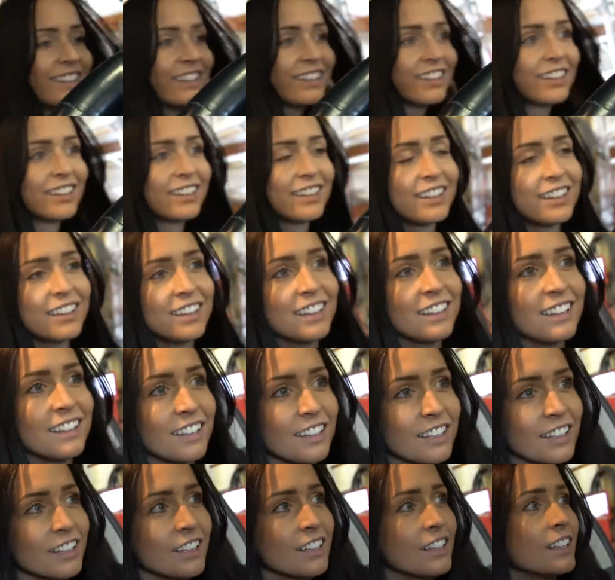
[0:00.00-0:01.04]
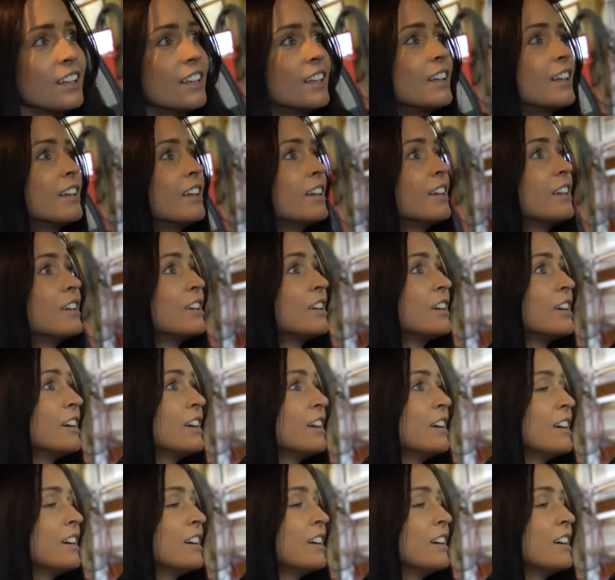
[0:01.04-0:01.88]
Nothing is said.